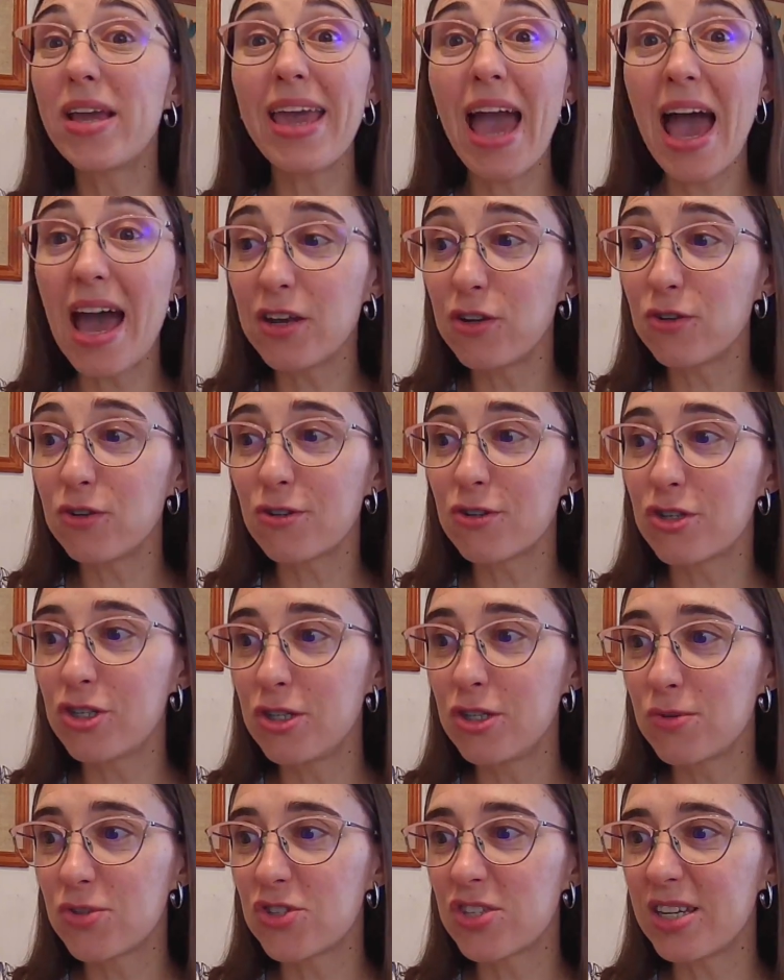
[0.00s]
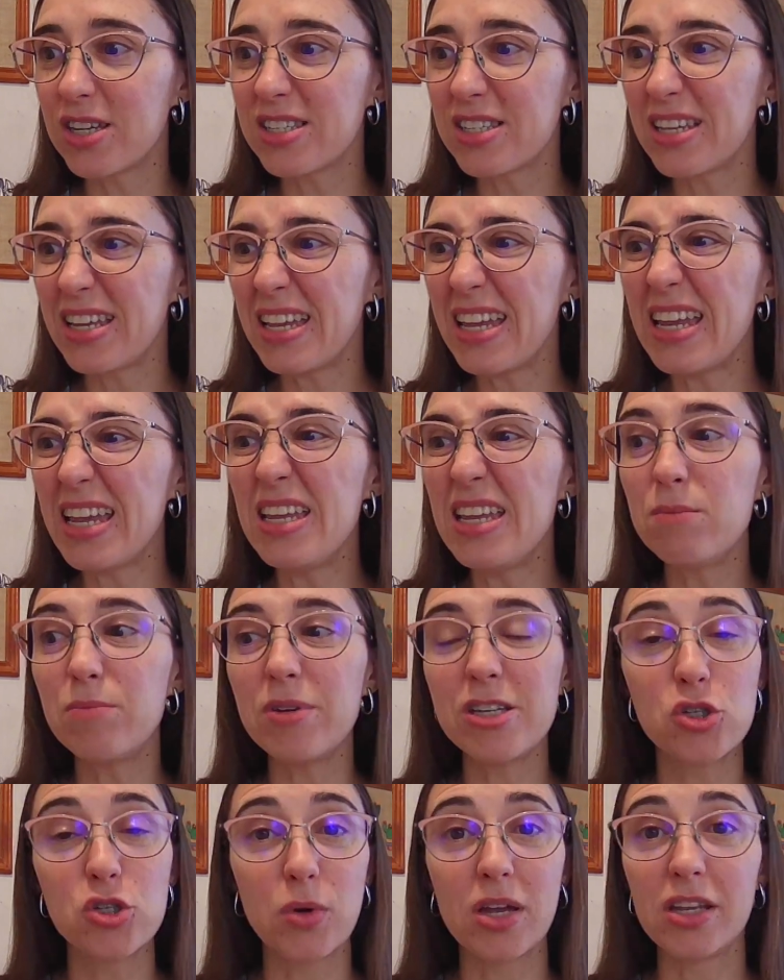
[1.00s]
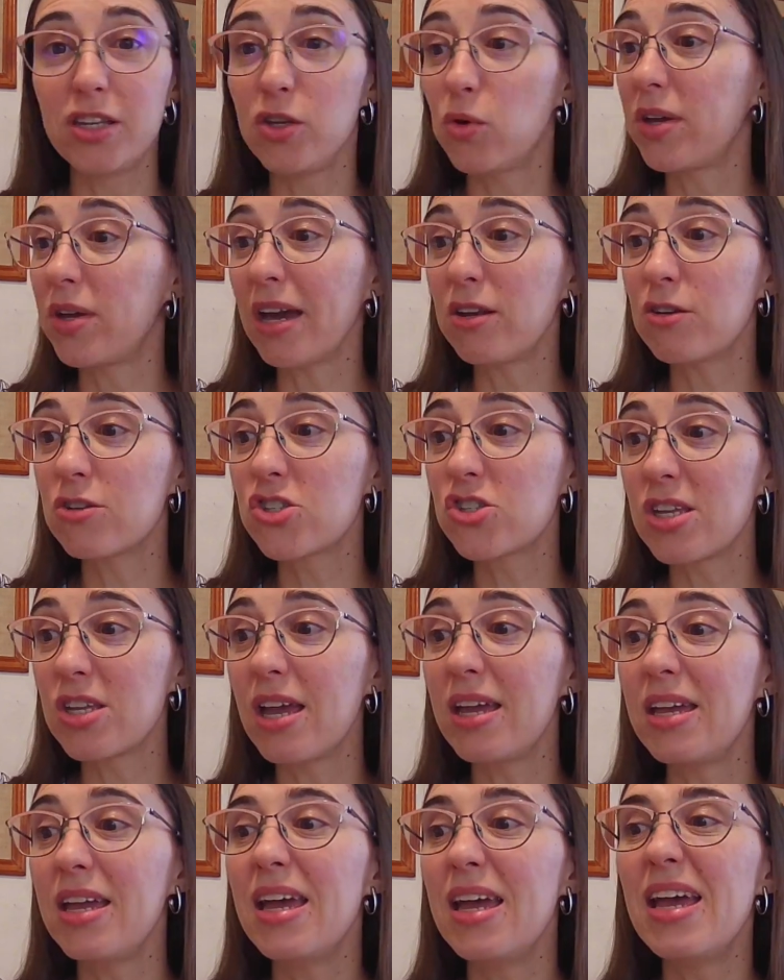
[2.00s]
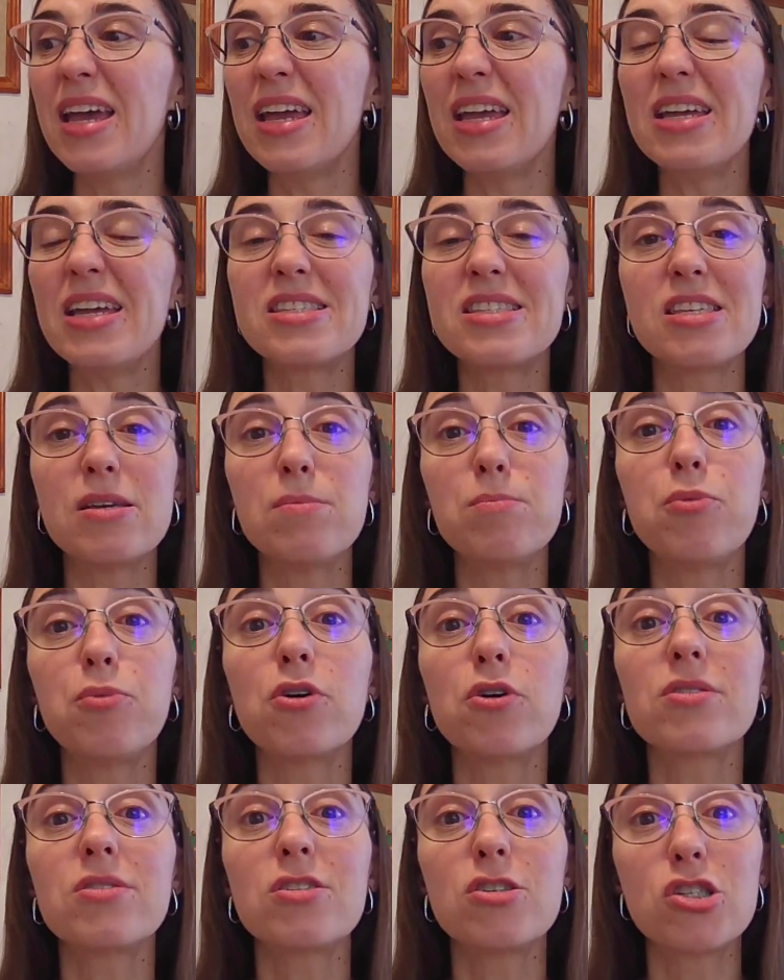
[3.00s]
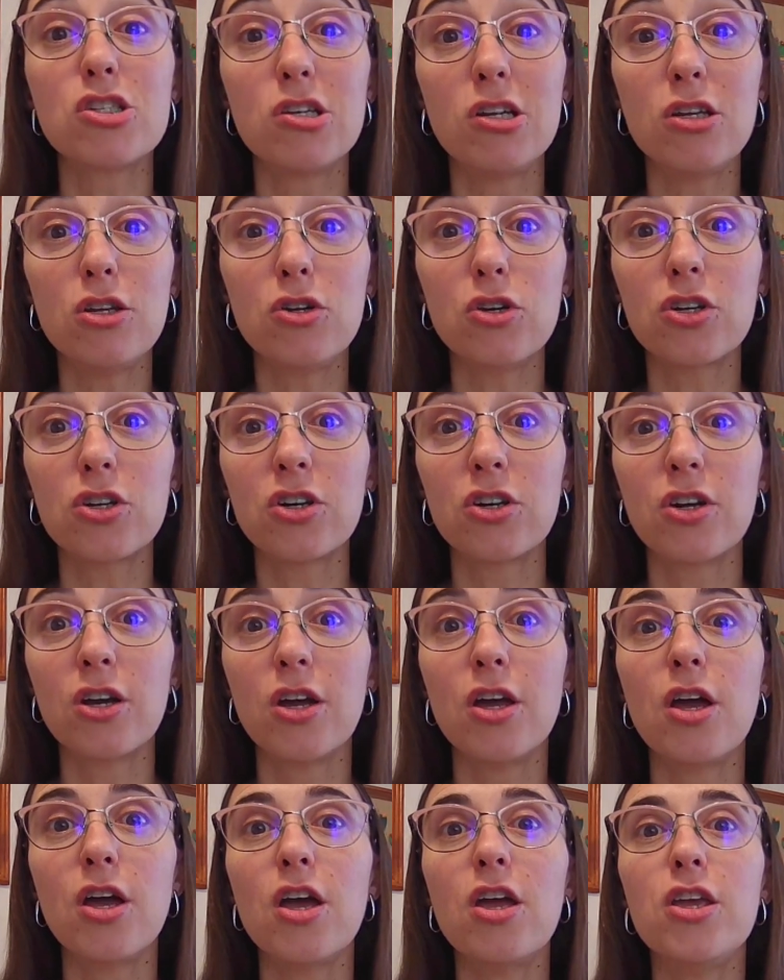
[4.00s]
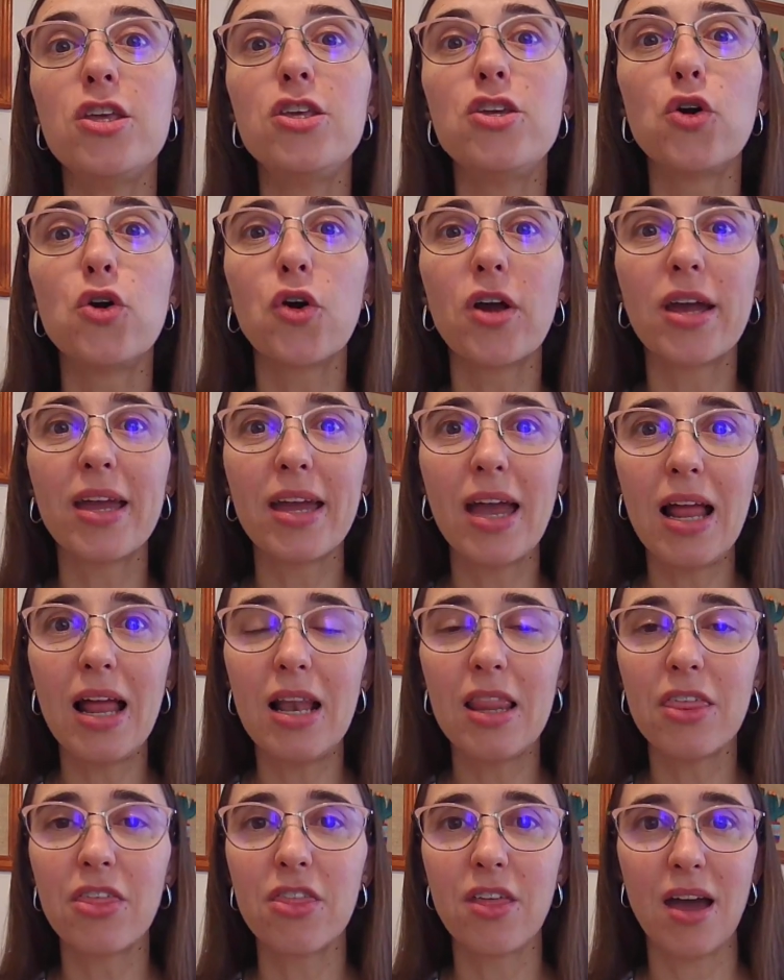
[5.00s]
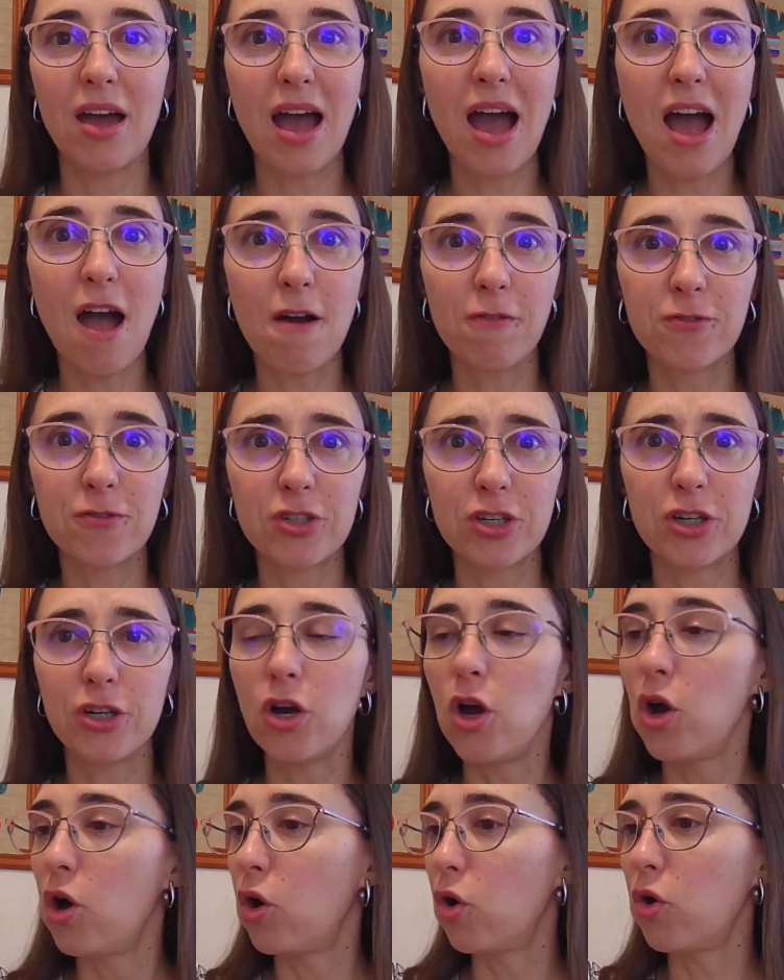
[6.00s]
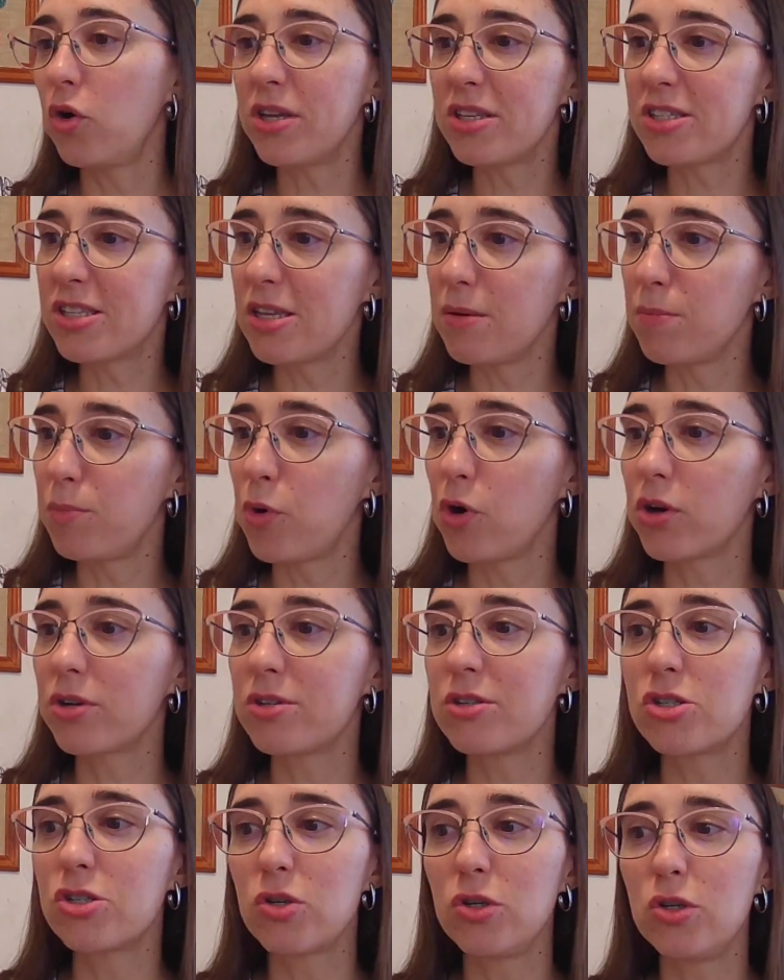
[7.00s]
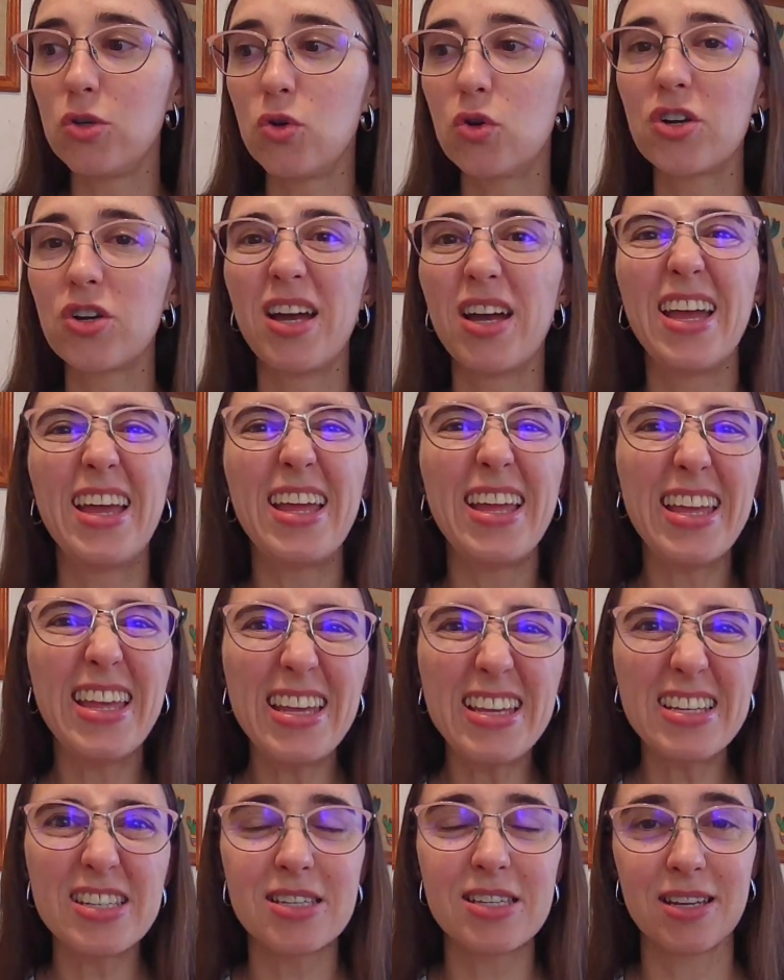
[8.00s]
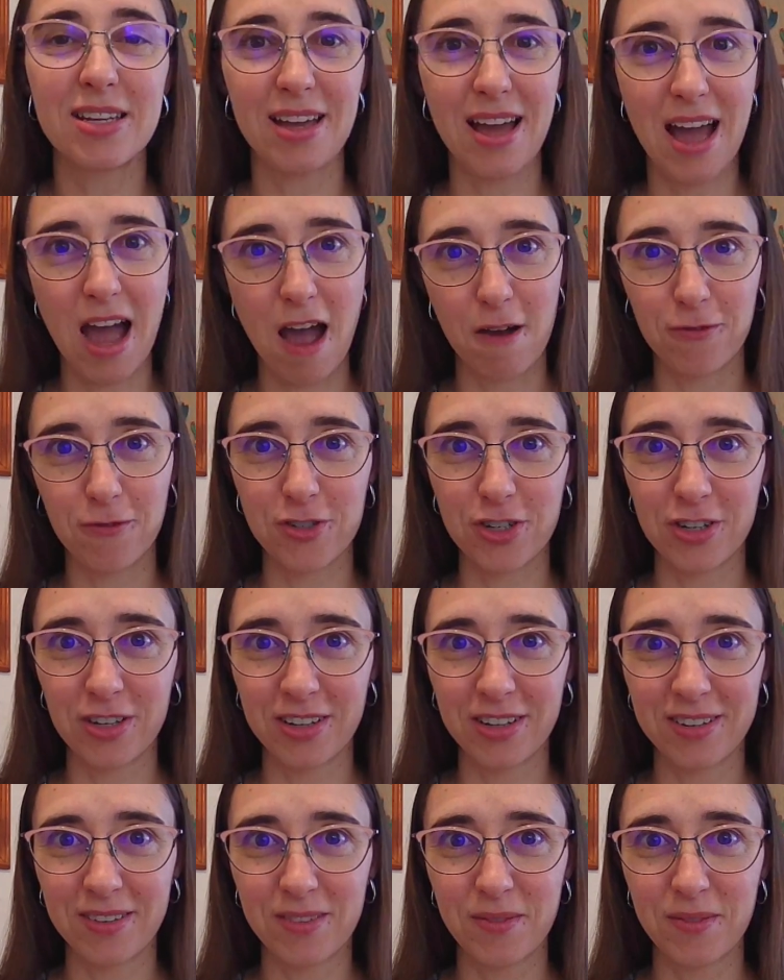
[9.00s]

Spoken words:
cannot use it in between. You cannot say, it's important to look your health after, or it's important to look it after.